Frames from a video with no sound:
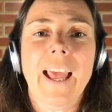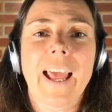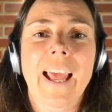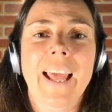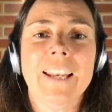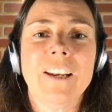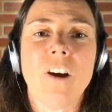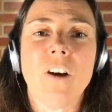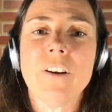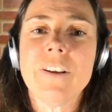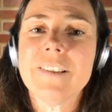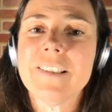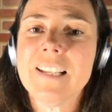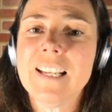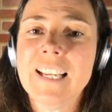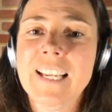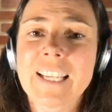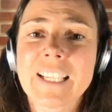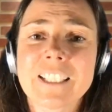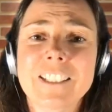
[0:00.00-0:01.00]
And
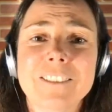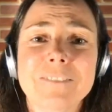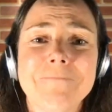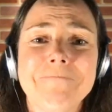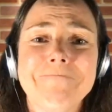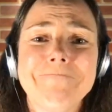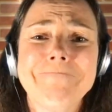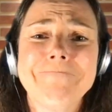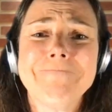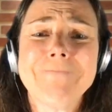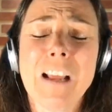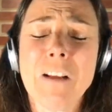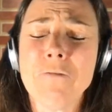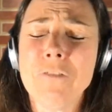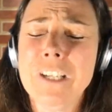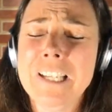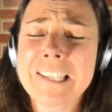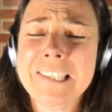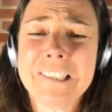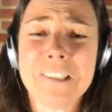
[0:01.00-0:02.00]
honestly, I'm
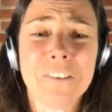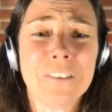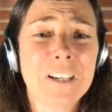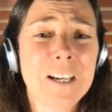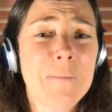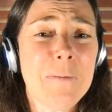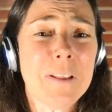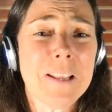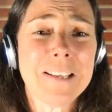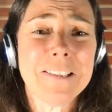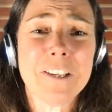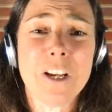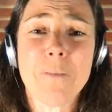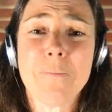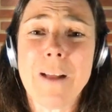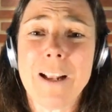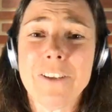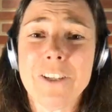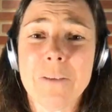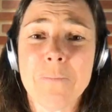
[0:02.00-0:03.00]
really sorry, but there's no
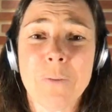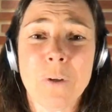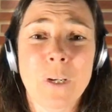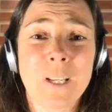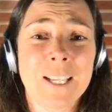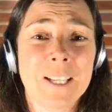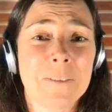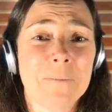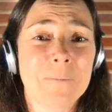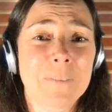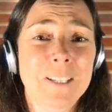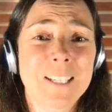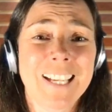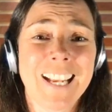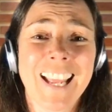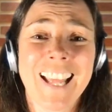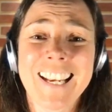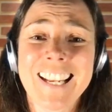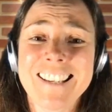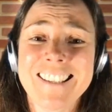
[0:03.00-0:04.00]
magic bullet. You
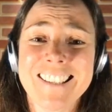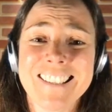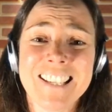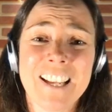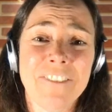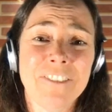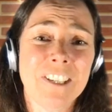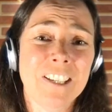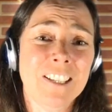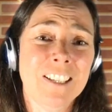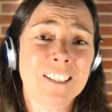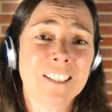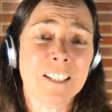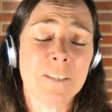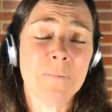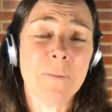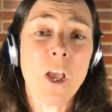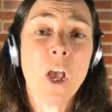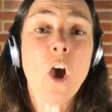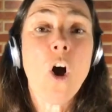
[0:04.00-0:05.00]
kind of just have to learn
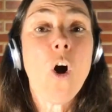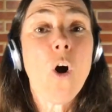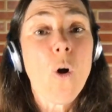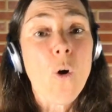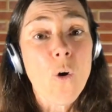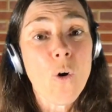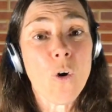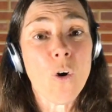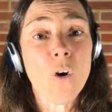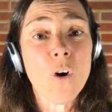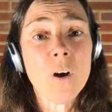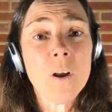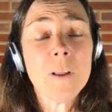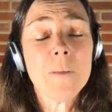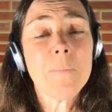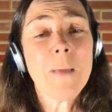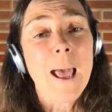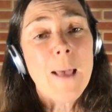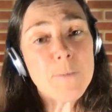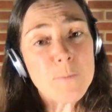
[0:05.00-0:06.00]
them. Or
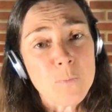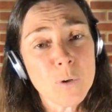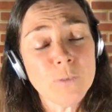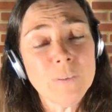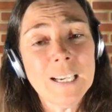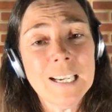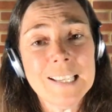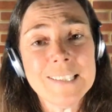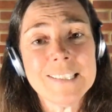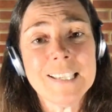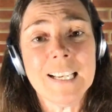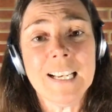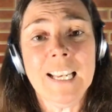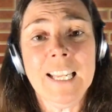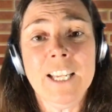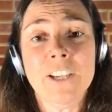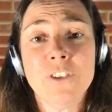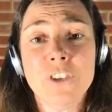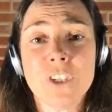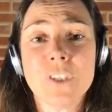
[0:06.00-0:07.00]
perhaps more realistically,
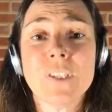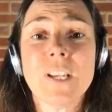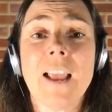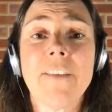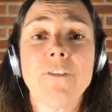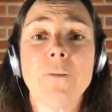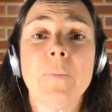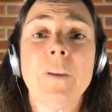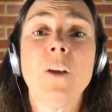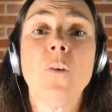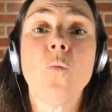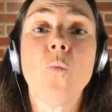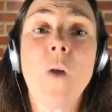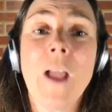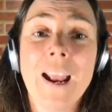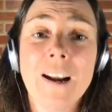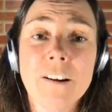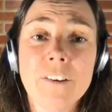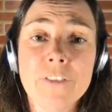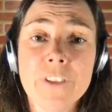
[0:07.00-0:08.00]
you just have to be
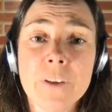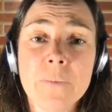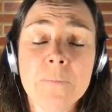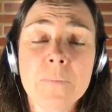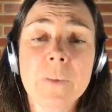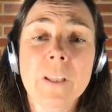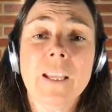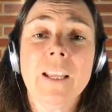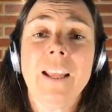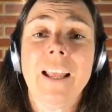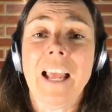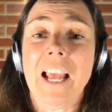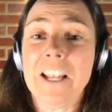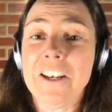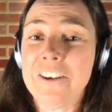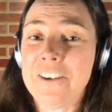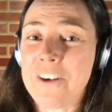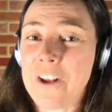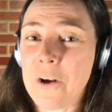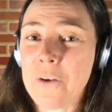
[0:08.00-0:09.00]
aware of them
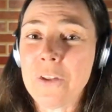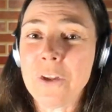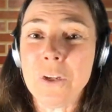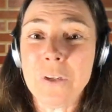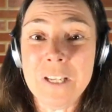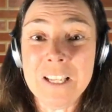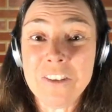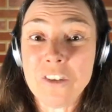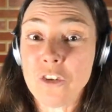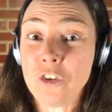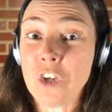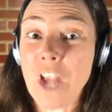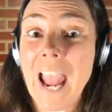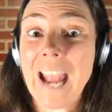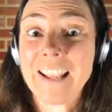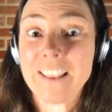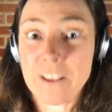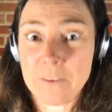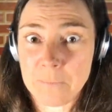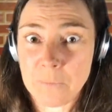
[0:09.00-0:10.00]
and know that you need to
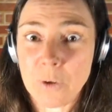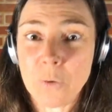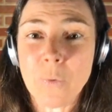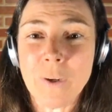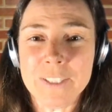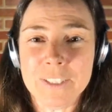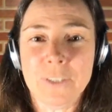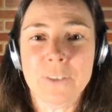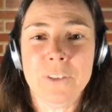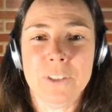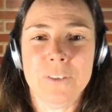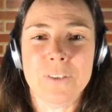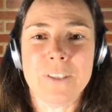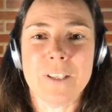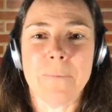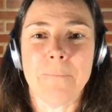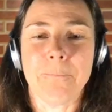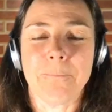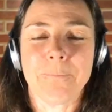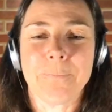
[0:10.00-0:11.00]
check them when you use
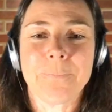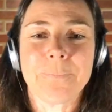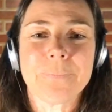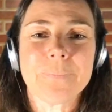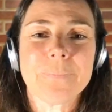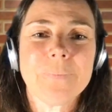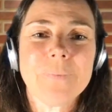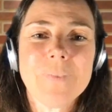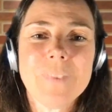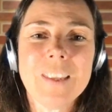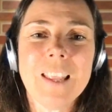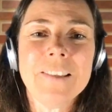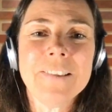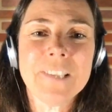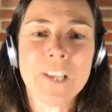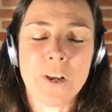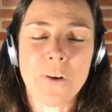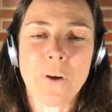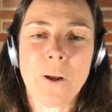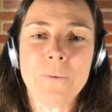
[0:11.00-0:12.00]
them.
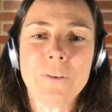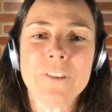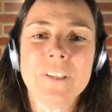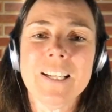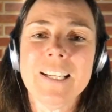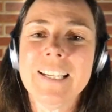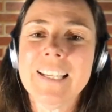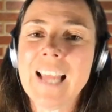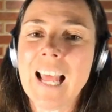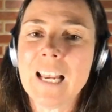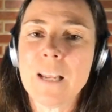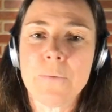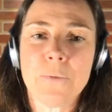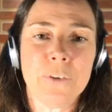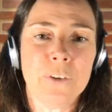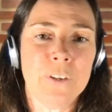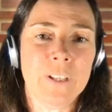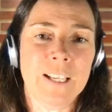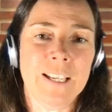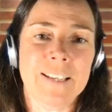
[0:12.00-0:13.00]
So I'm just going to gallop
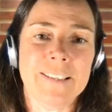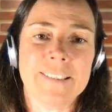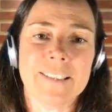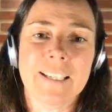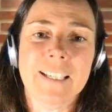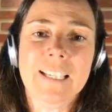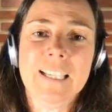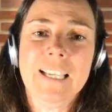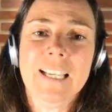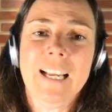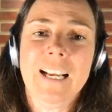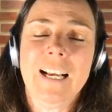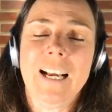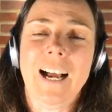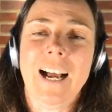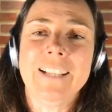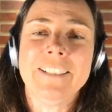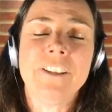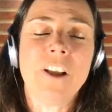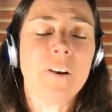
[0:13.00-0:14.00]
through these.
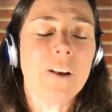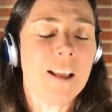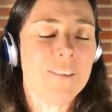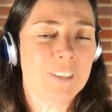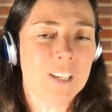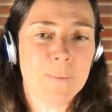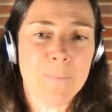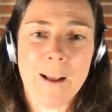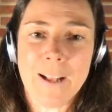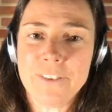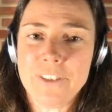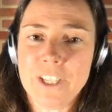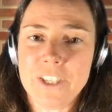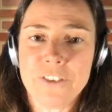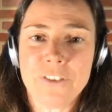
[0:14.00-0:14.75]
I don't have any magic